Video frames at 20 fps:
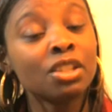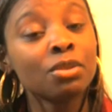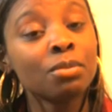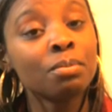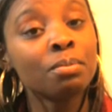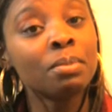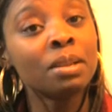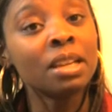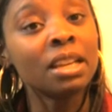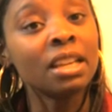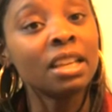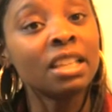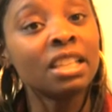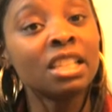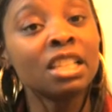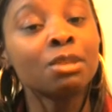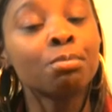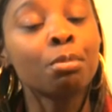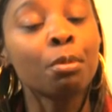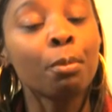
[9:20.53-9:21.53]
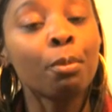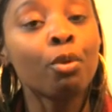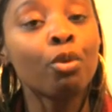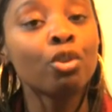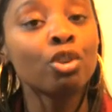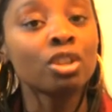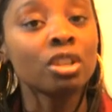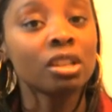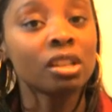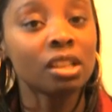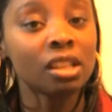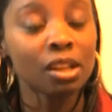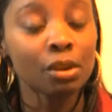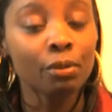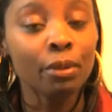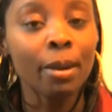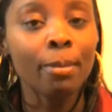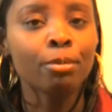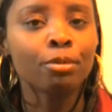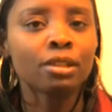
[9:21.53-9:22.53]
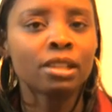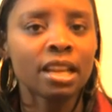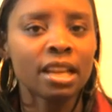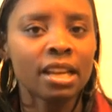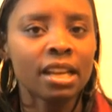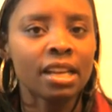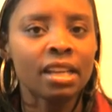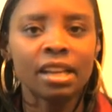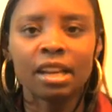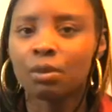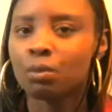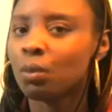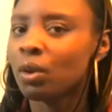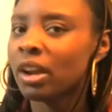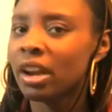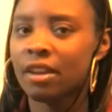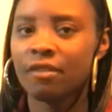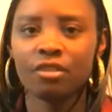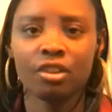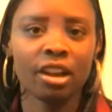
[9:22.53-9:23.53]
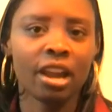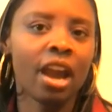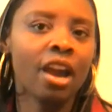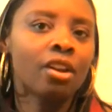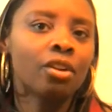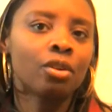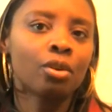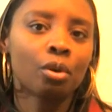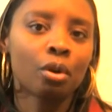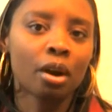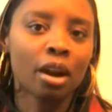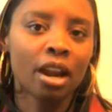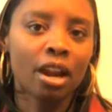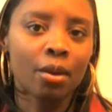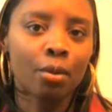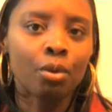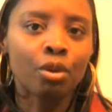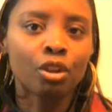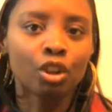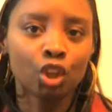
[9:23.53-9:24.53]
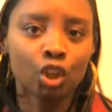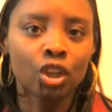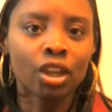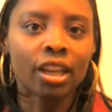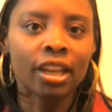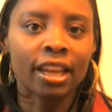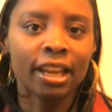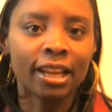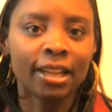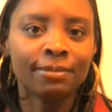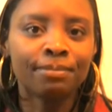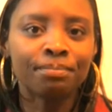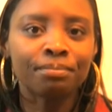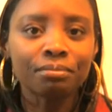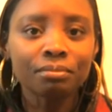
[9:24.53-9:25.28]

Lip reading: to be disproportionately represented in whatever category we're looking at?